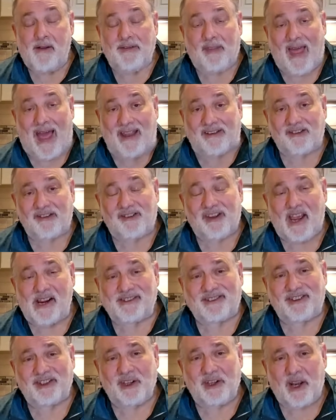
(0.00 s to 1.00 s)
That
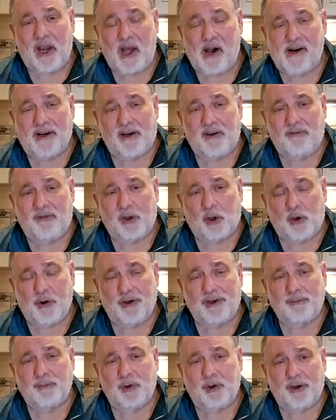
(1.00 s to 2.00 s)
section of the
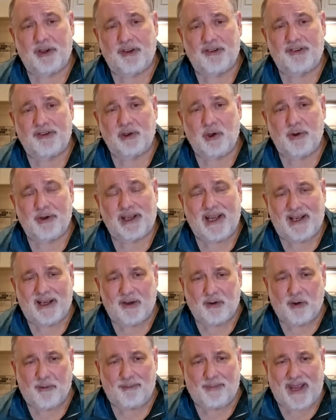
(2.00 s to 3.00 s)
cookbook is
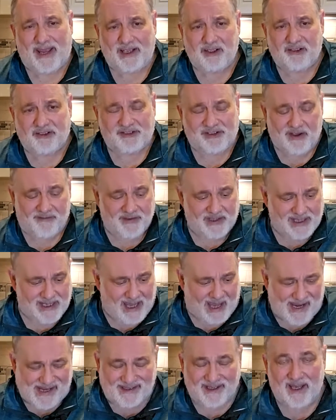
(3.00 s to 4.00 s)
located on page
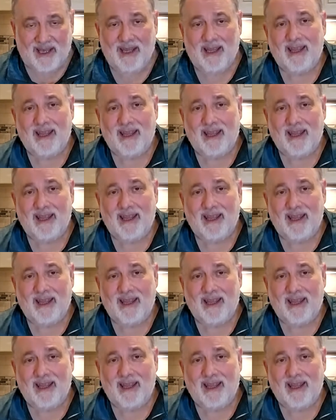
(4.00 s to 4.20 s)
78.